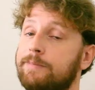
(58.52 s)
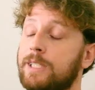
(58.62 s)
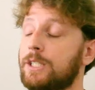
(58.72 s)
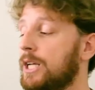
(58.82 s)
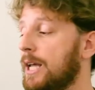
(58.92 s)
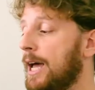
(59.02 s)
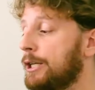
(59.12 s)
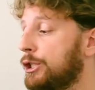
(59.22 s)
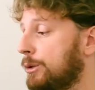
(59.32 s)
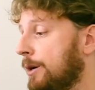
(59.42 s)
DJ
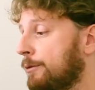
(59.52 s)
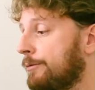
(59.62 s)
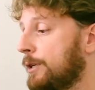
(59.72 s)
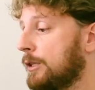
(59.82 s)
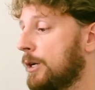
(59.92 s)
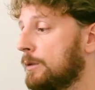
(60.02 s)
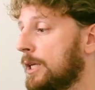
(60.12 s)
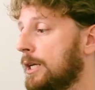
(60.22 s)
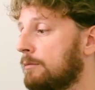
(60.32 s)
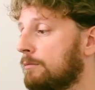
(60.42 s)
Yeah, do you ever feel
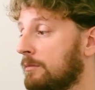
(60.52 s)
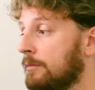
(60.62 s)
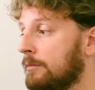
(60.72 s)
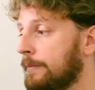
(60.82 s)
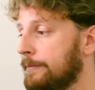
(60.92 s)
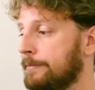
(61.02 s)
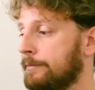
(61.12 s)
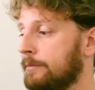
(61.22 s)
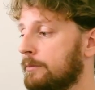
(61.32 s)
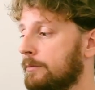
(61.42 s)
lonely?
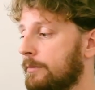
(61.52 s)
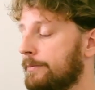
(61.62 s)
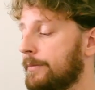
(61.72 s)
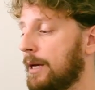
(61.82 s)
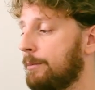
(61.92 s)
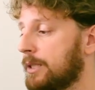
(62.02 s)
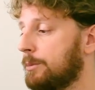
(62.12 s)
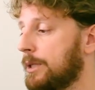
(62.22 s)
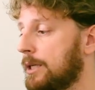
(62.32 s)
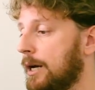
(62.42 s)
that must
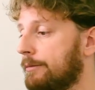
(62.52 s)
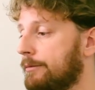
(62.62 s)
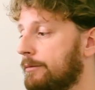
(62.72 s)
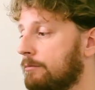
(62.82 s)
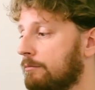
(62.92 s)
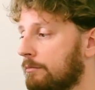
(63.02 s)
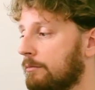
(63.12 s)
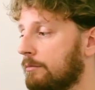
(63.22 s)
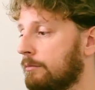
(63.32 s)
be tough. Yeah.